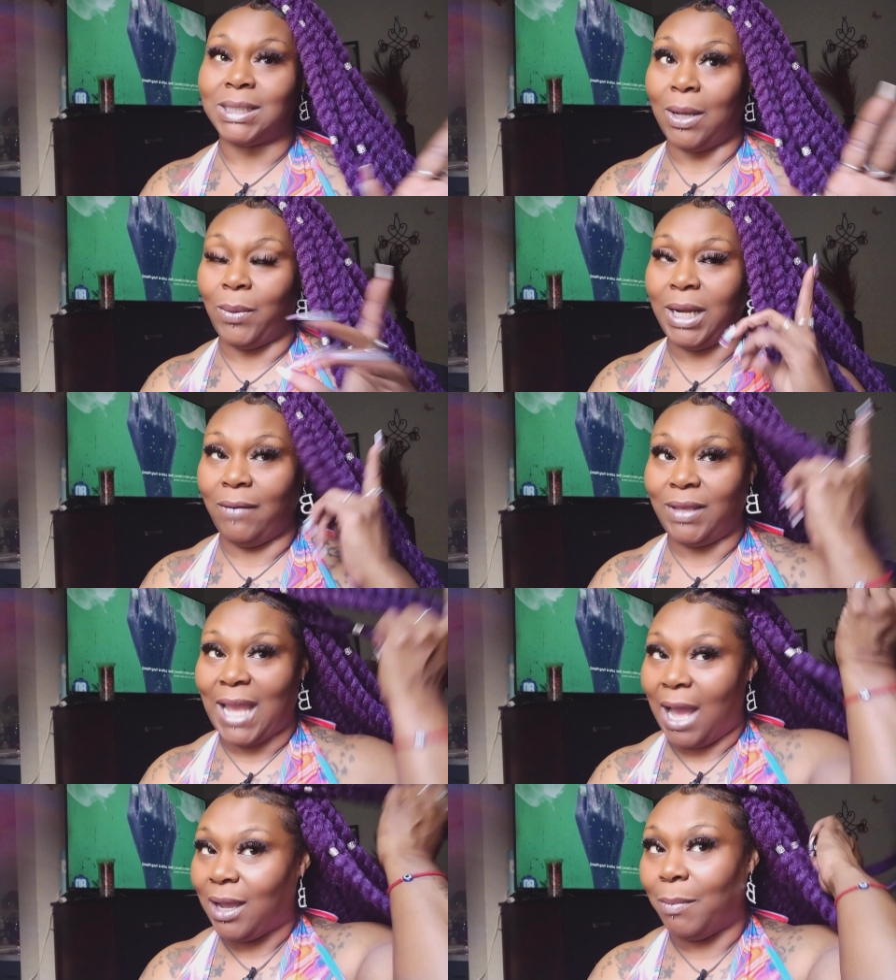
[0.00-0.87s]
So whenever
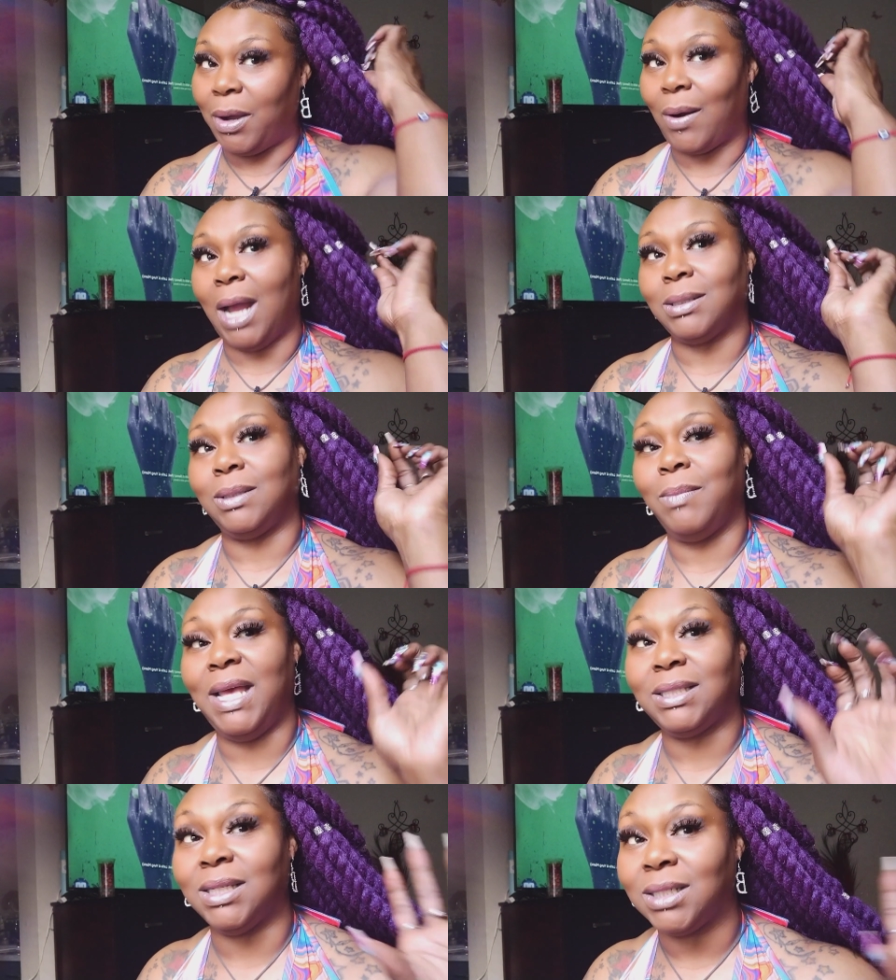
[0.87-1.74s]
y'all come across the
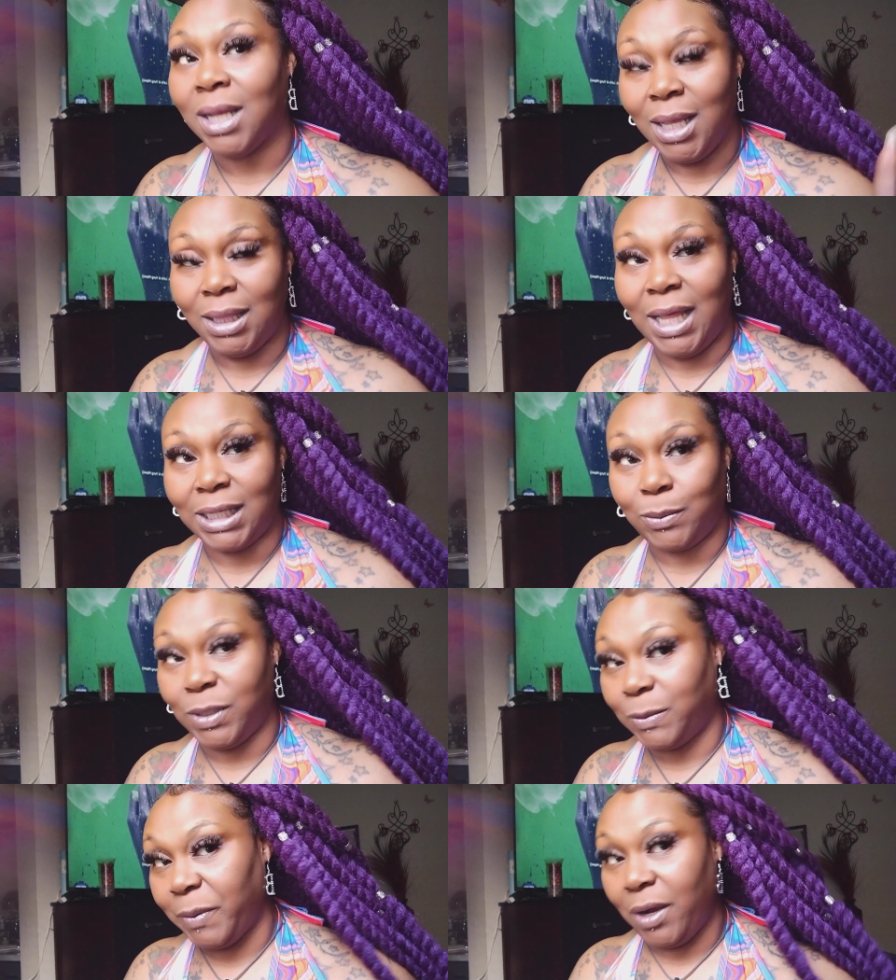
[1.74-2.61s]
message, that's
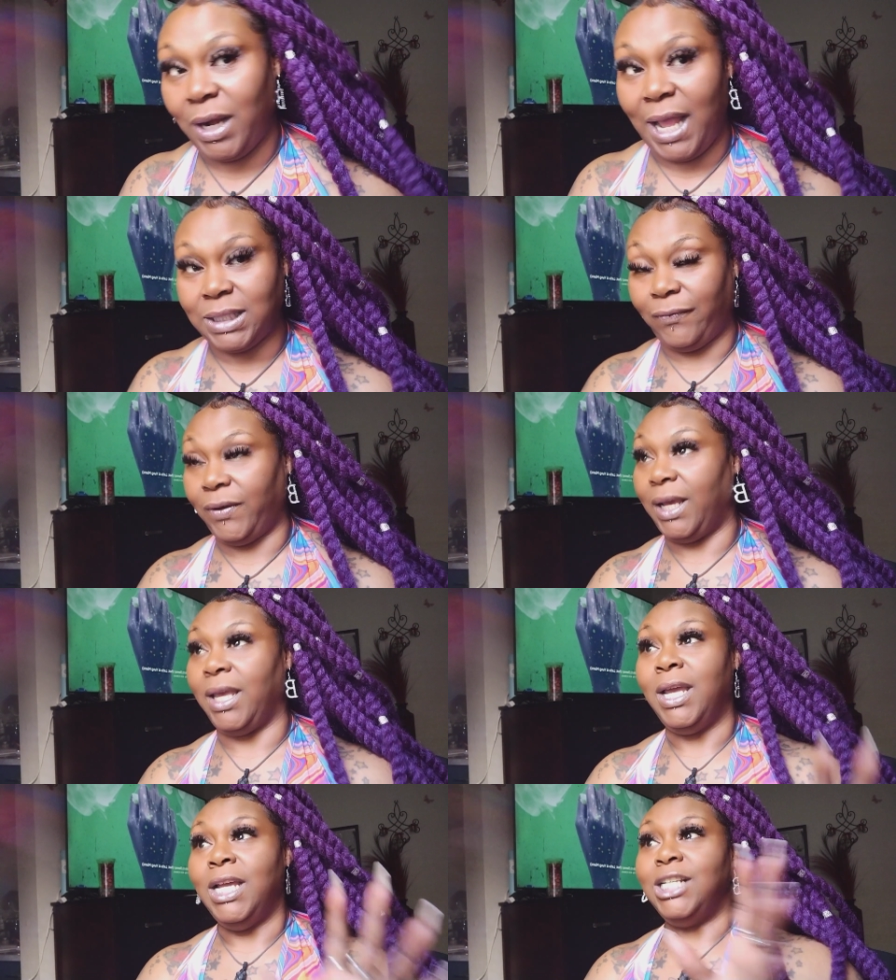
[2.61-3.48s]
when Spirit has it for you.